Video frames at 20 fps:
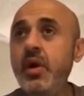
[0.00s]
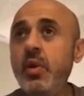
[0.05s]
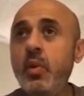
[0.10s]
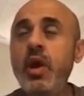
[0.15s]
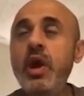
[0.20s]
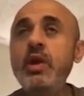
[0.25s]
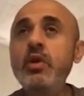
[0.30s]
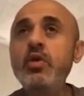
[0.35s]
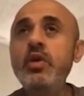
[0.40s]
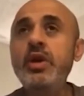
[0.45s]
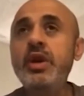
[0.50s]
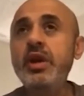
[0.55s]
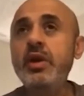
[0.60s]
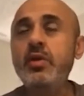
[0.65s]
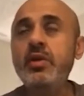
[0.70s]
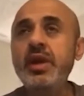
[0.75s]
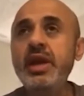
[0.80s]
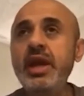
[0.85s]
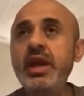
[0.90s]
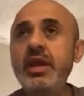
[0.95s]
One who
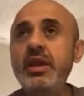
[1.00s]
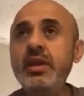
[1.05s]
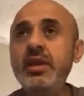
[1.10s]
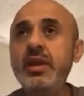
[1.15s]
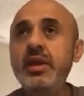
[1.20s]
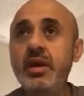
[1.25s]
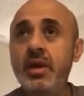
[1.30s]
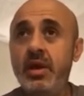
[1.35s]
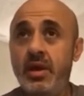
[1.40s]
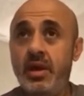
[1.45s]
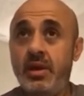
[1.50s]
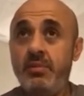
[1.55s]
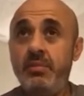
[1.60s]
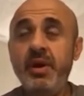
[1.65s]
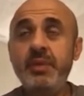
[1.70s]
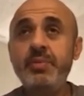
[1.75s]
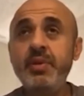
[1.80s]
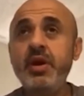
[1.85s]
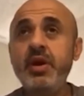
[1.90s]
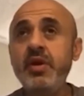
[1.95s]
can read,
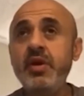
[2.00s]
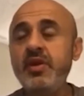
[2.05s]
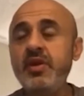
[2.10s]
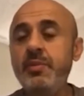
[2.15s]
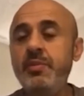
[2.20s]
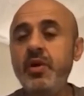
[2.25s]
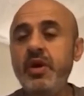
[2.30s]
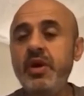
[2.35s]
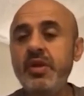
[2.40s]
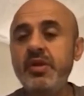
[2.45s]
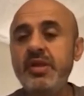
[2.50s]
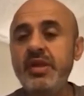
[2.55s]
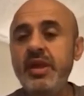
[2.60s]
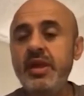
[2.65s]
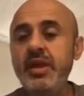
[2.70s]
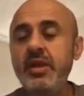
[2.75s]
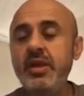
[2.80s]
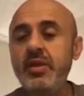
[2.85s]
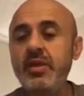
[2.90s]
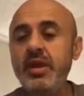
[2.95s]
but because the book is
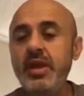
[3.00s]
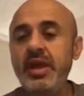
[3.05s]
sealed,